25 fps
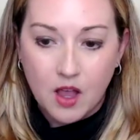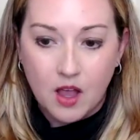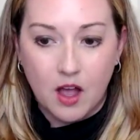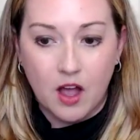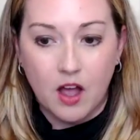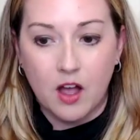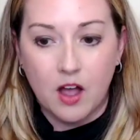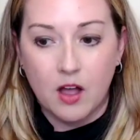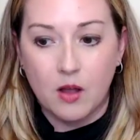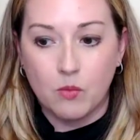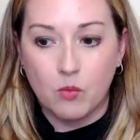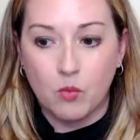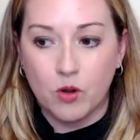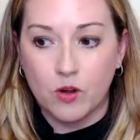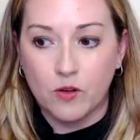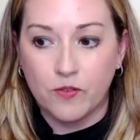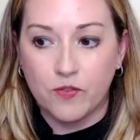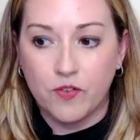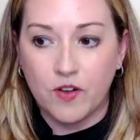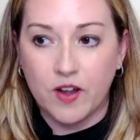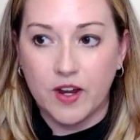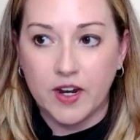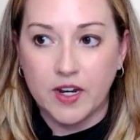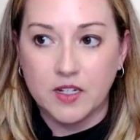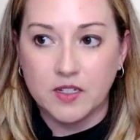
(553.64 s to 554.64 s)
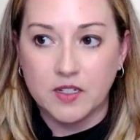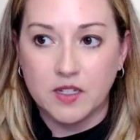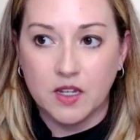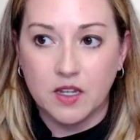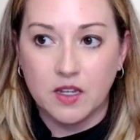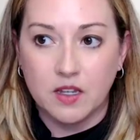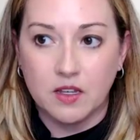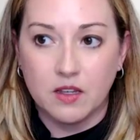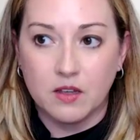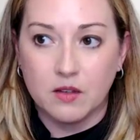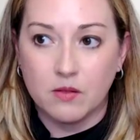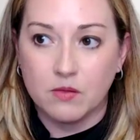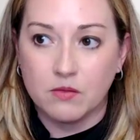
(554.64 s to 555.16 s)
We're
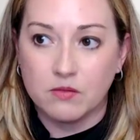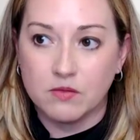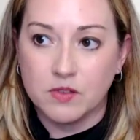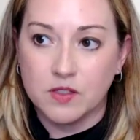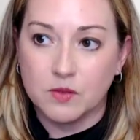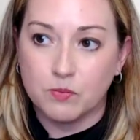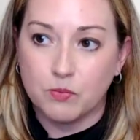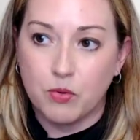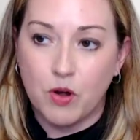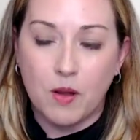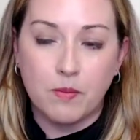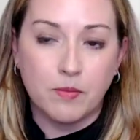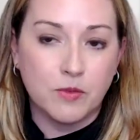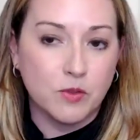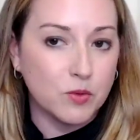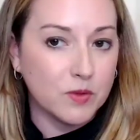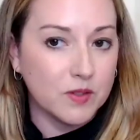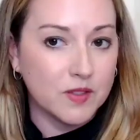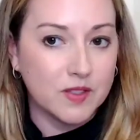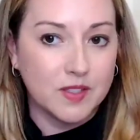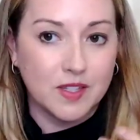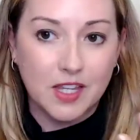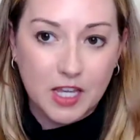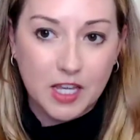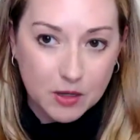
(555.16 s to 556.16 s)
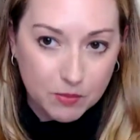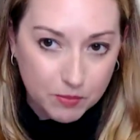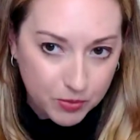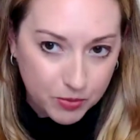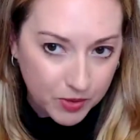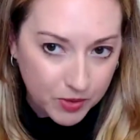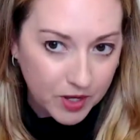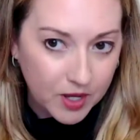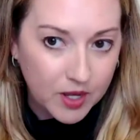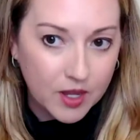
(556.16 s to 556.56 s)
finding problems with sleep.